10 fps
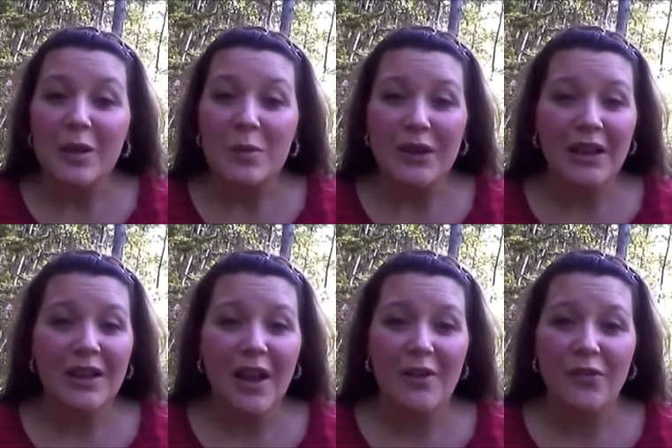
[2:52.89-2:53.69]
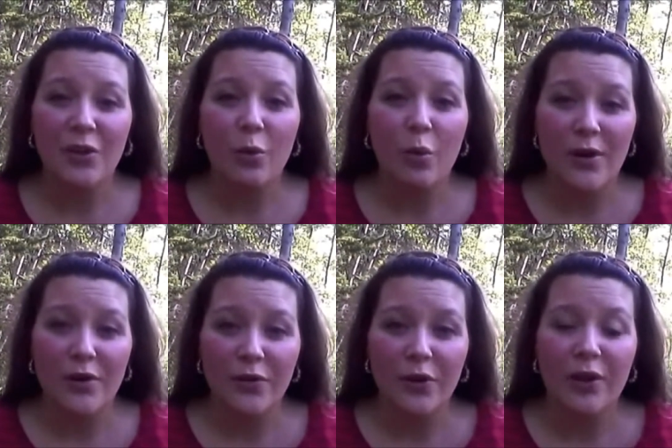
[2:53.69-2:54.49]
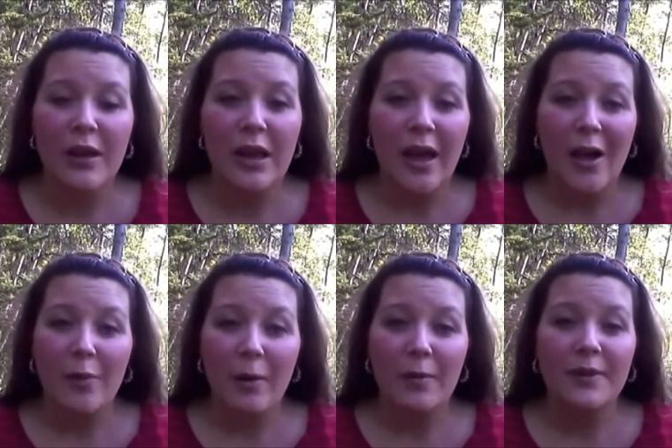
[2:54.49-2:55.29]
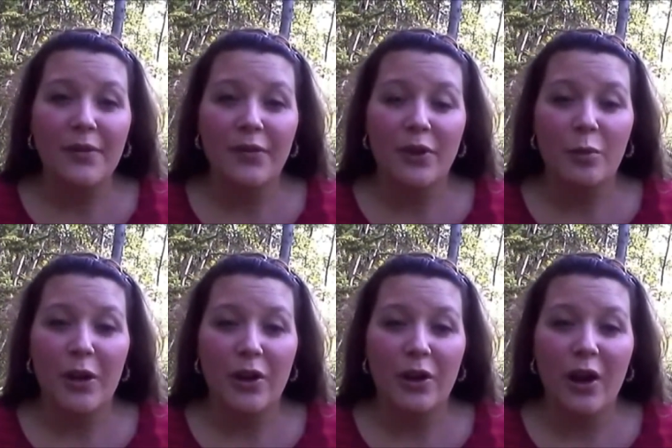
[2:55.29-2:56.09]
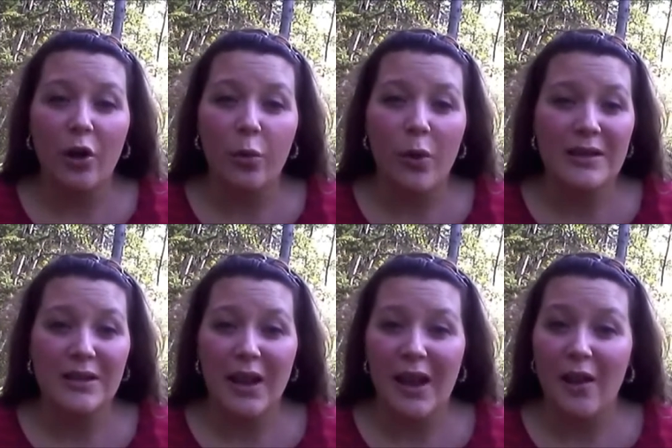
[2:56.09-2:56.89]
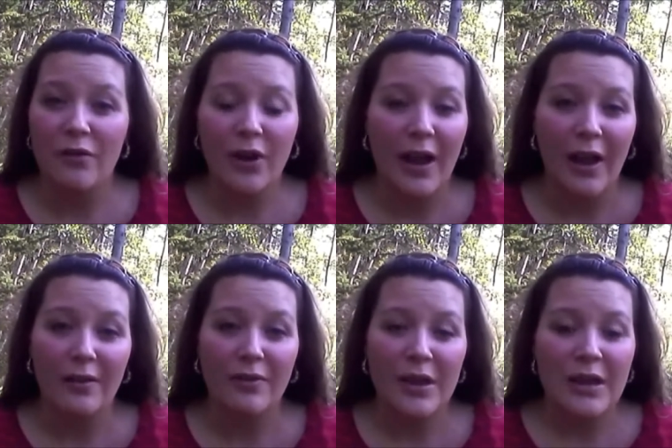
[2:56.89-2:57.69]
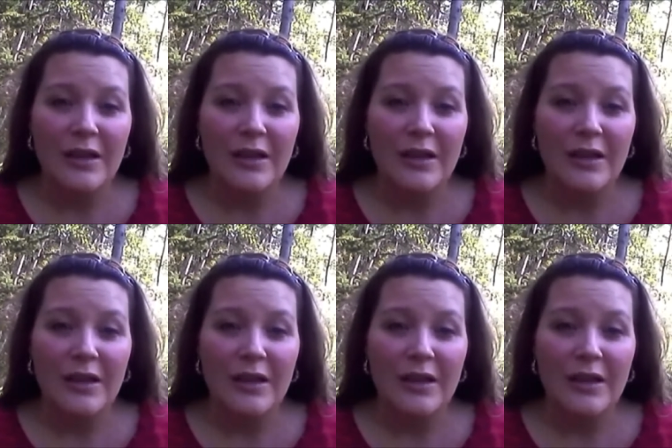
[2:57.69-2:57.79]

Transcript: But again, I feel wonderful. I probably feel better health-wise than I ever have,